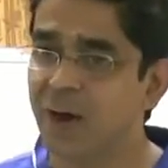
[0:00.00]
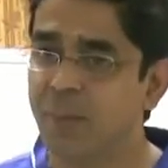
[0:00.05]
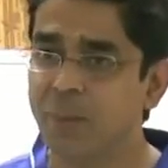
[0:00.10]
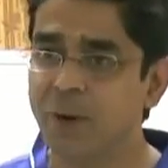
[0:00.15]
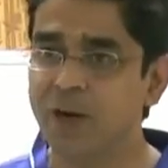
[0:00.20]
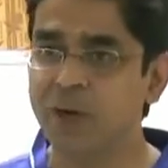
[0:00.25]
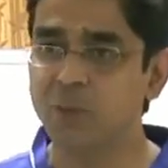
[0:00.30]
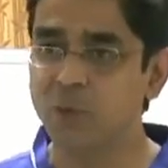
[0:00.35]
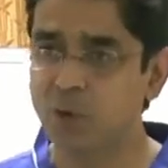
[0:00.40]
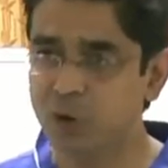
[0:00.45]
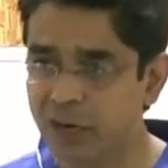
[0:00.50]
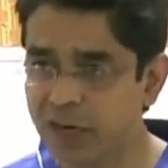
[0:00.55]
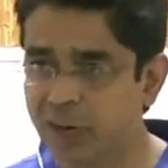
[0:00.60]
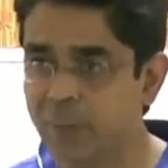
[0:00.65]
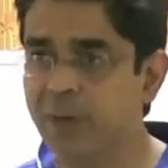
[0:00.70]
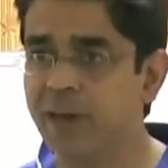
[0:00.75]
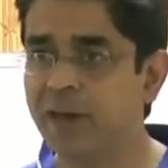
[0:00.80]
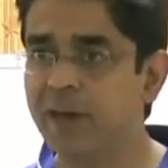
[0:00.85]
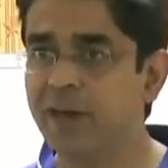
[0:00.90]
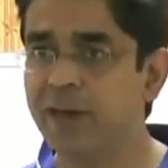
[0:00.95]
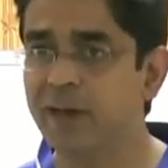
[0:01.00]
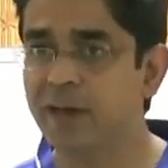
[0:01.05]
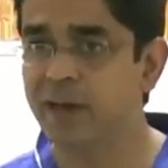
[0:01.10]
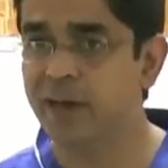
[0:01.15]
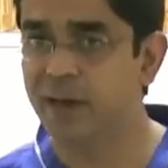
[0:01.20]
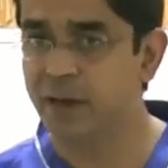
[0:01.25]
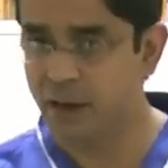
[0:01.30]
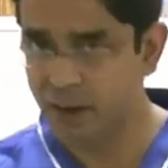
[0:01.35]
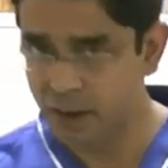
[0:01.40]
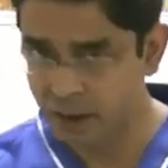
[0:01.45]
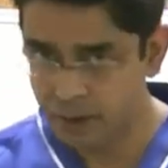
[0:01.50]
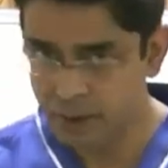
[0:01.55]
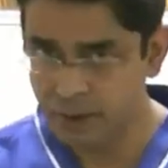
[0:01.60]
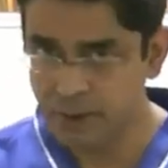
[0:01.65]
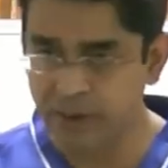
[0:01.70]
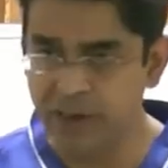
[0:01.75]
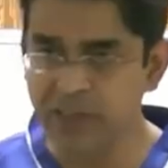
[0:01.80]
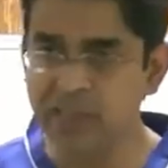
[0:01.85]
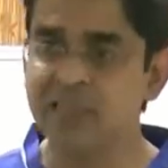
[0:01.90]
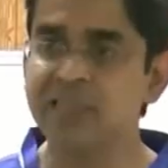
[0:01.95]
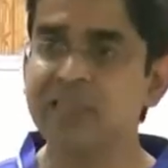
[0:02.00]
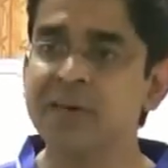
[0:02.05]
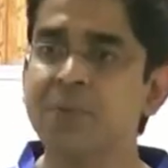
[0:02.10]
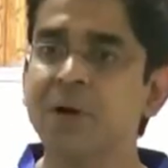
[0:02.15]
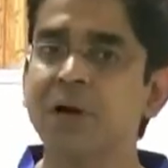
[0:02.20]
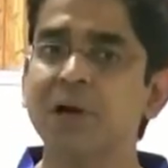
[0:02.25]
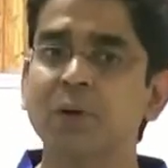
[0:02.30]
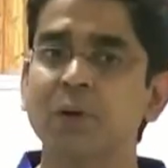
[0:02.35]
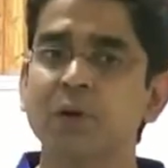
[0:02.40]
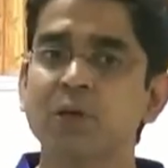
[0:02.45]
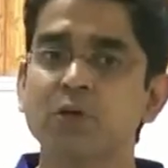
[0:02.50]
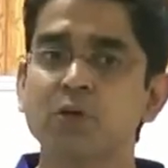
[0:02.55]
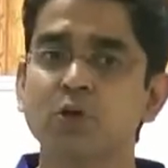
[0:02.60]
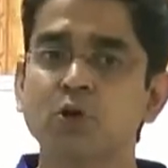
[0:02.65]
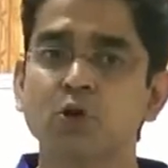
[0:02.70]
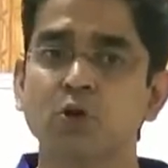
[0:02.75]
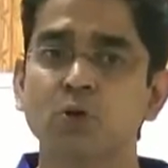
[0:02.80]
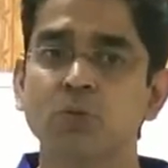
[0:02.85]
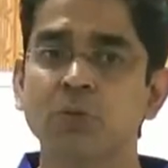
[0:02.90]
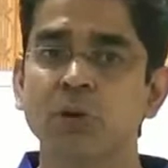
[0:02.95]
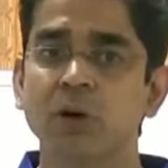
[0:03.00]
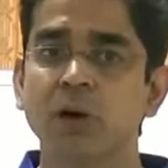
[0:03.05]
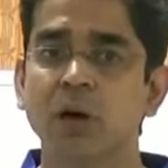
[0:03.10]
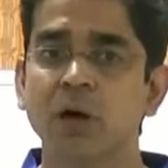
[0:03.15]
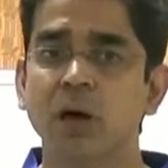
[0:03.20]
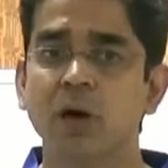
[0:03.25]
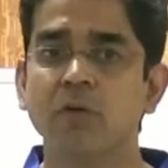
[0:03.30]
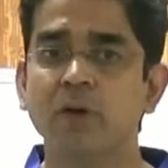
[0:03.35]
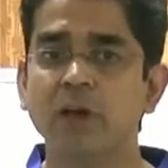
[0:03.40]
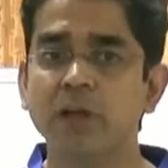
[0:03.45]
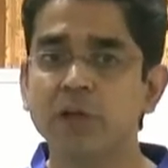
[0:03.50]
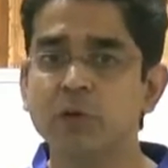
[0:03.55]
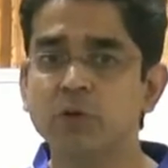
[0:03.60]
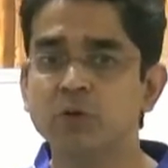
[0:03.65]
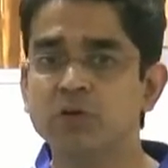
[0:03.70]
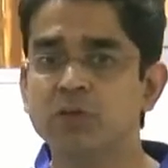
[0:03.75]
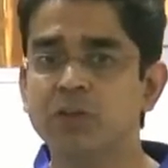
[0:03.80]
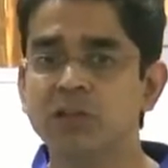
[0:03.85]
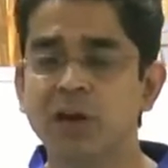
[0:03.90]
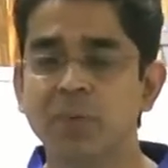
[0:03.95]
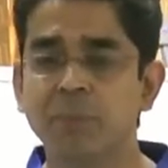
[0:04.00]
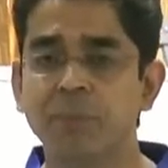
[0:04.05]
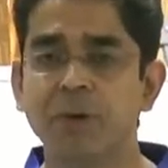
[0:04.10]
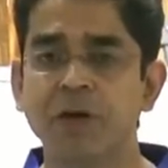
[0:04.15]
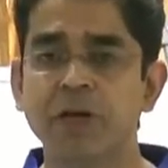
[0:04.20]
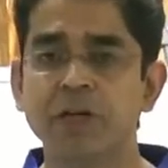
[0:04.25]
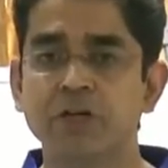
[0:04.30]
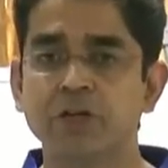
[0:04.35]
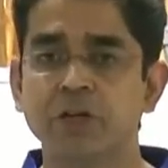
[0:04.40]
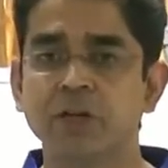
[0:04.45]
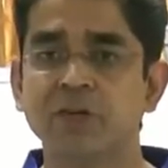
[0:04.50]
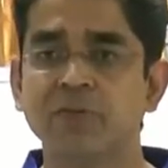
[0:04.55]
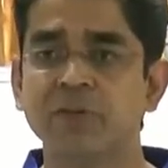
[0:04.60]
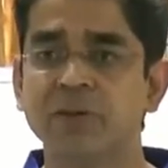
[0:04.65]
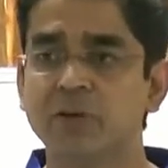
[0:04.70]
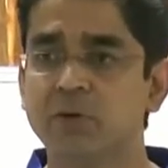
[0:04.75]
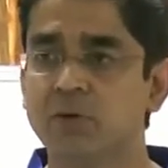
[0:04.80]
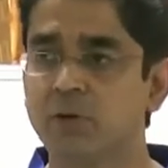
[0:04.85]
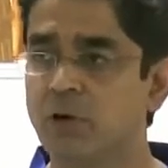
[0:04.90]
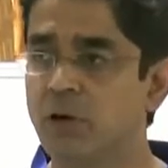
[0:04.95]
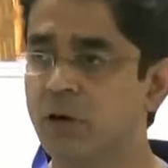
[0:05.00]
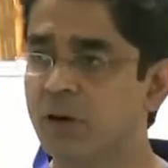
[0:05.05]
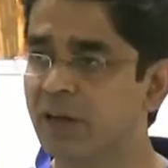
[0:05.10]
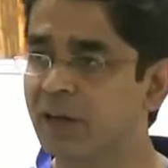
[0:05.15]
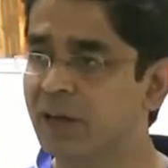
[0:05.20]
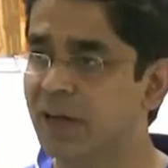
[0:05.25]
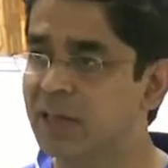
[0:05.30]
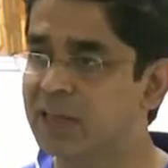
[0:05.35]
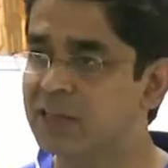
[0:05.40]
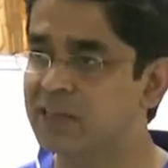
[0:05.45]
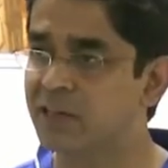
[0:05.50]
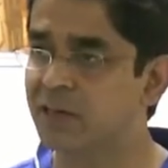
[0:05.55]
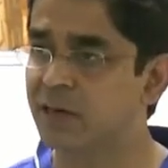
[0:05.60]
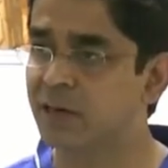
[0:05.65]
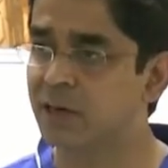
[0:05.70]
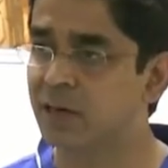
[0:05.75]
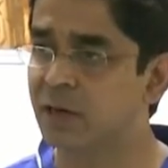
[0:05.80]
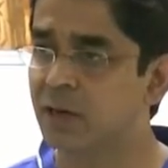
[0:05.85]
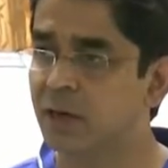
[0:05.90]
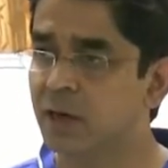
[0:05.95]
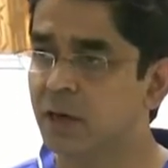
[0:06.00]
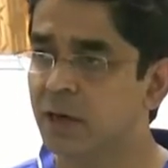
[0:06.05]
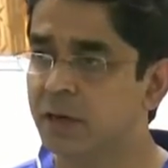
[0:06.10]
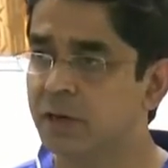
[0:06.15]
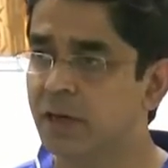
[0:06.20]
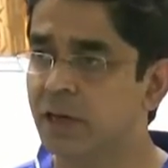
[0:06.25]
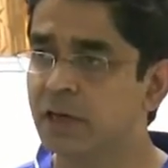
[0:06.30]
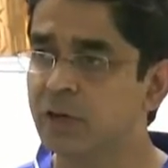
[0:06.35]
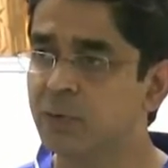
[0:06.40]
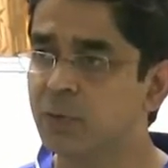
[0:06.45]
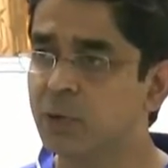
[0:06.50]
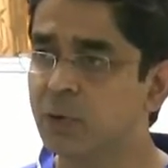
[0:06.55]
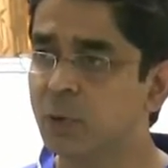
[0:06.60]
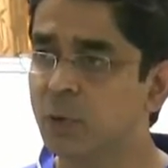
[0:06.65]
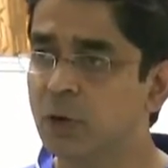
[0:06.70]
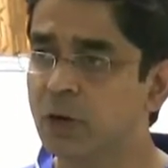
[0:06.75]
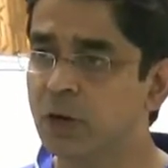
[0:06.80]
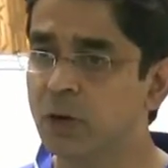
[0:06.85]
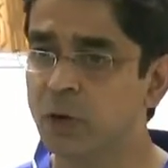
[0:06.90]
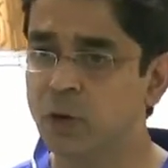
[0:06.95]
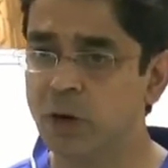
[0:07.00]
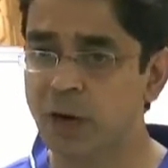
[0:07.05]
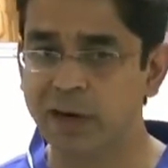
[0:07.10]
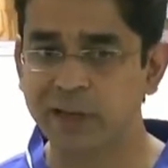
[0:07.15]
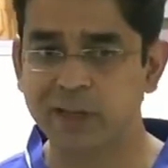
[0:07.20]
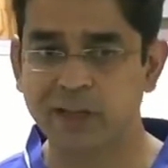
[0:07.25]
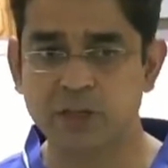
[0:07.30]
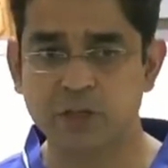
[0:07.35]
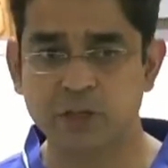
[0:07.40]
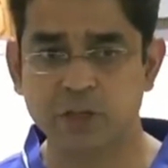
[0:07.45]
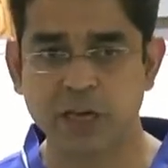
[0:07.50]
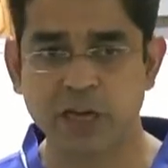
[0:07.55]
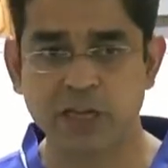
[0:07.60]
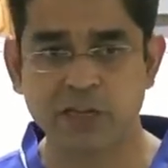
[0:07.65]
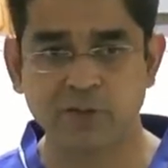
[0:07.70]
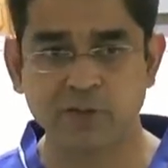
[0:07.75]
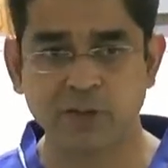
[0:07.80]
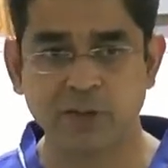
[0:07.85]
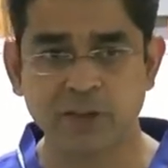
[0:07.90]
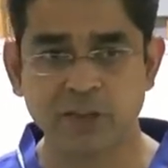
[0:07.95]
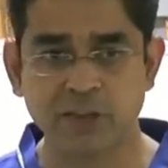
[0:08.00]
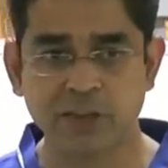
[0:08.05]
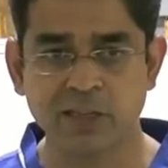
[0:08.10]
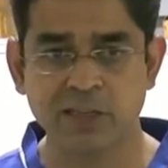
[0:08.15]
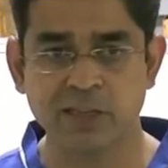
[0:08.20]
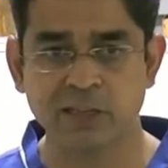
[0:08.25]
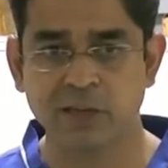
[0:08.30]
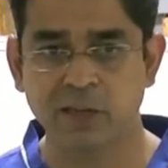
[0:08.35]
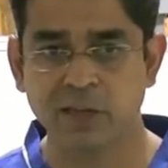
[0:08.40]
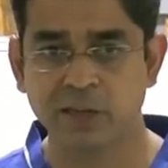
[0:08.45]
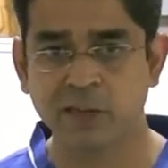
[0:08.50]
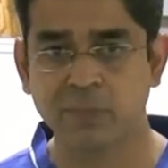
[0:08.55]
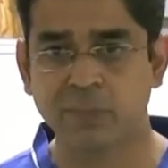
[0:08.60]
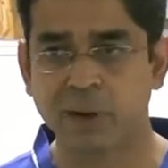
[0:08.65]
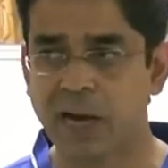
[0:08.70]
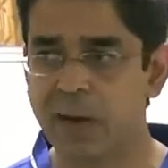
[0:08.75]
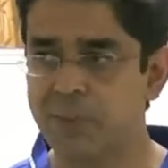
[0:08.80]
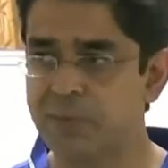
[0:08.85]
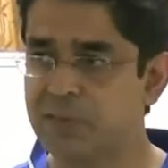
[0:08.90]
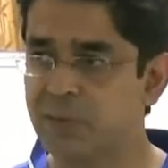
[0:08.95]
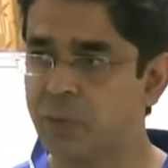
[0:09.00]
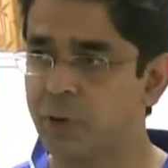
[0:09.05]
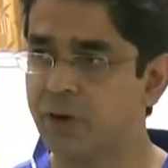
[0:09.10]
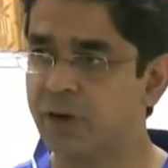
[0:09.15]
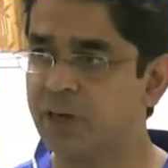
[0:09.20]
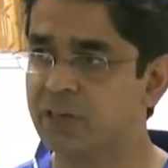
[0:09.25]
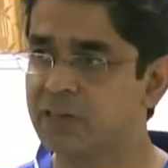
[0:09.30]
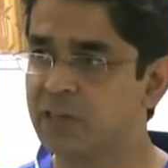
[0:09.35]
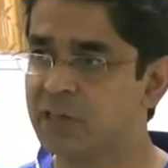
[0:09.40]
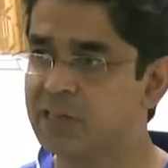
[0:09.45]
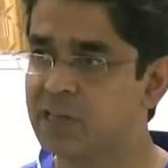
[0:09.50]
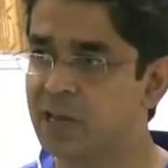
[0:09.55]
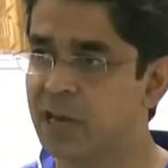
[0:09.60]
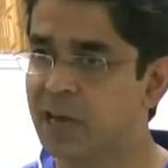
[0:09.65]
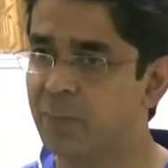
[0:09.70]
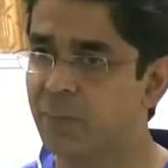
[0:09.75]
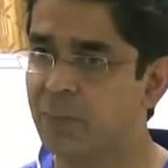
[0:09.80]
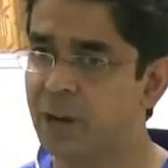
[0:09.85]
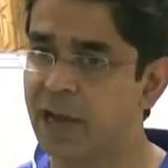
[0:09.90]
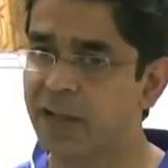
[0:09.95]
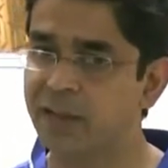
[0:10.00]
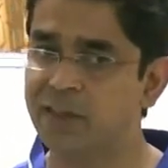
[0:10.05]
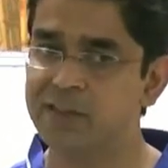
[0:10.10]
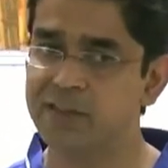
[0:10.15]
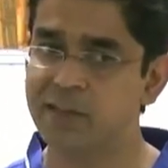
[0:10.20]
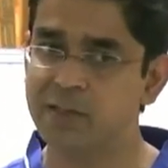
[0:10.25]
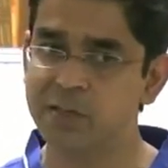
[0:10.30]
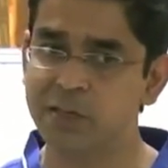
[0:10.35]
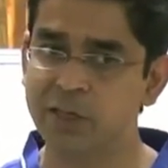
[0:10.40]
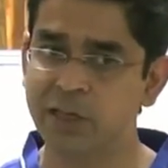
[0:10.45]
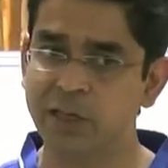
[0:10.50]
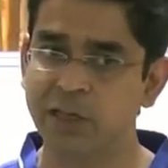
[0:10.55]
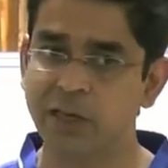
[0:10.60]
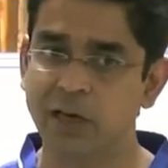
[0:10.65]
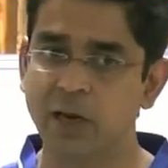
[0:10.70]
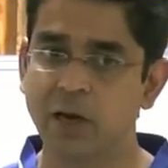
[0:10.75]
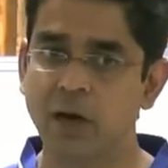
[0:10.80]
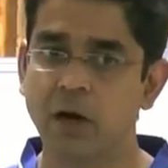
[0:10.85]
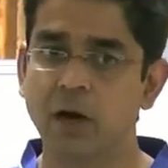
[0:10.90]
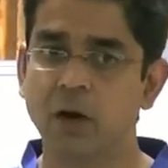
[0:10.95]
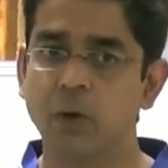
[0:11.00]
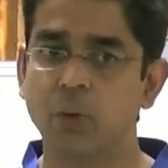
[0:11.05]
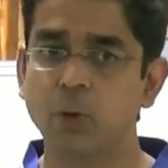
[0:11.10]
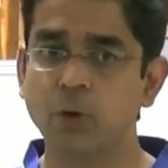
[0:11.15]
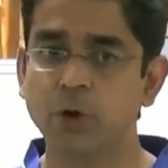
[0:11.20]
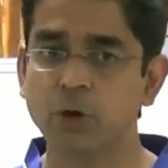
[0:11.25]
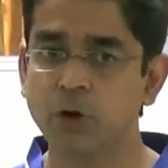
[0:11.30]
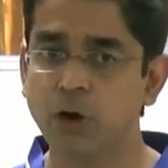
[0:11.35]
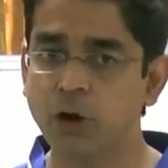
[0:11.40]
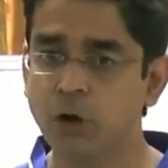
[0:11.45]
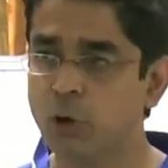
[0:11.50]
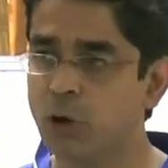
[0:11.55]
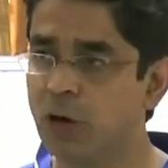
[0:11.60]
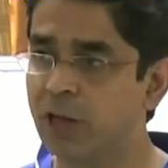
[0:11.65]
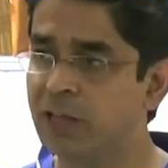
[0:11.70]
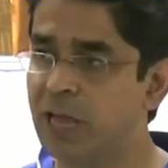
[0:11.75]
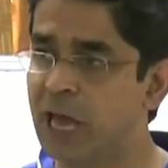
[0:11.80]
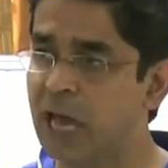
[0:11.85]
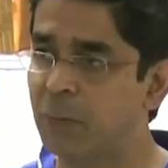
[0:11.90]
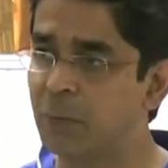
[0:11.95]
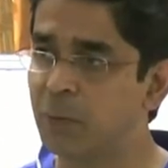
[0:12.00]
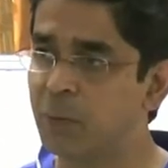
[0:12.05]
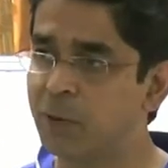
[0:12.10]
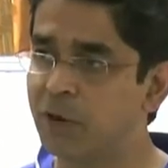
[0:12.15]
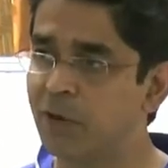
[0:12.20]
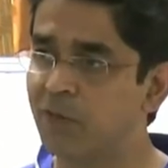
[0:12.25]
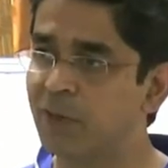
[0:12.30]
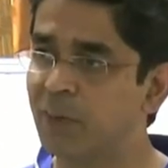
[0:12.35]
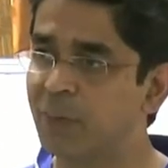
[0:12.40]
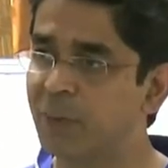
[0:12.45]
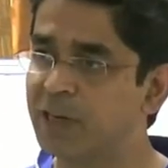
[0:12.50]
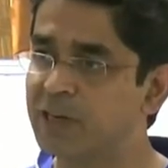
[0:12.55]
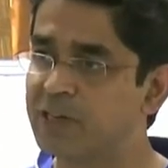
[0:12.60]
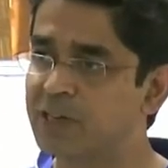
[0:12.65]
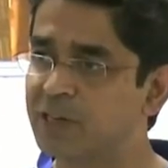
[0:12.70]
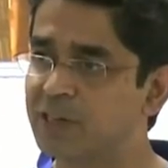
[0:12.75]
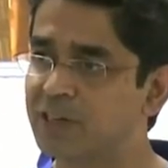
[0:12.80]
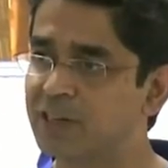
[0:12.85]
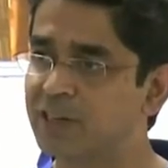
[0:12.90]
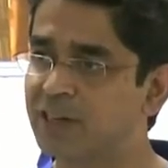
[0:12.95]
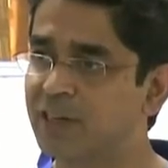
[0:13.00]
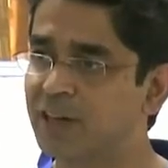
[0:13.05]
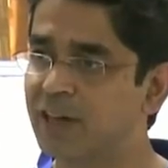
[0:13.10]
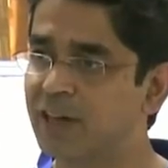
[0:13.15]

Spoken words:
But would it be reasonable to assume when you see a patient with colonic cancer that you would only look at the stage of the disease, the biopsy what it says, and plan the surgery? Would you not look at the albumin of the patient,